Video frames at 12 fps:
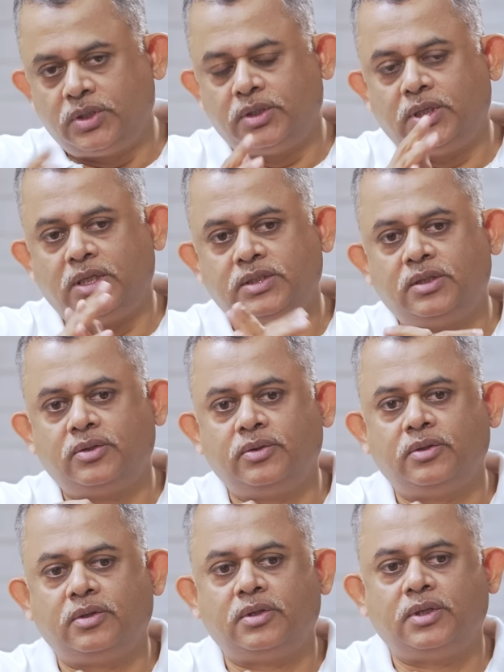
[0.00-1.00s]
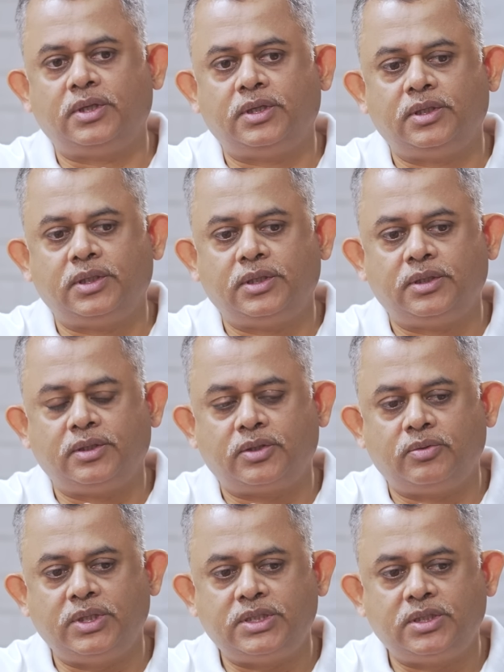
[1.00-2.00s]
Answer to your
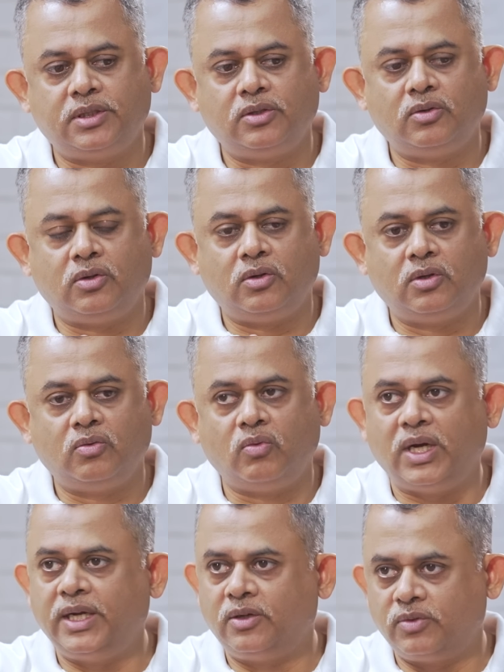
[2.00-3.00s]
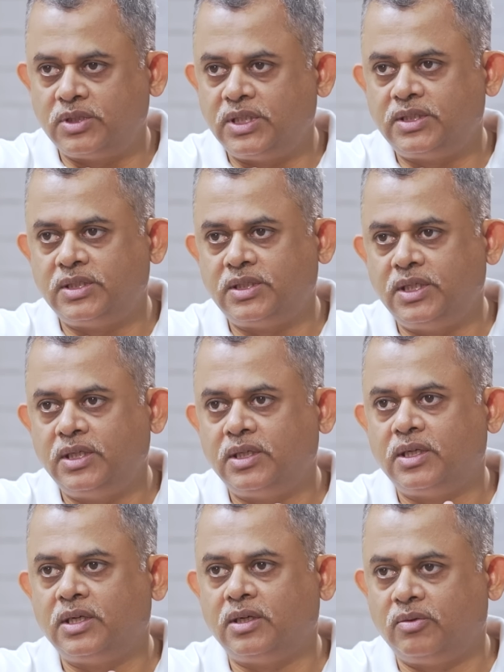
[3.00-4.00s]
question on why it was necessary,
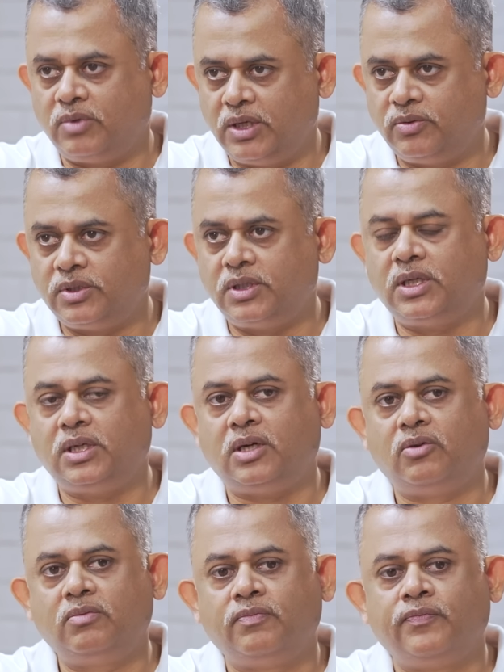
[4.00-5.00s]
why was it done now?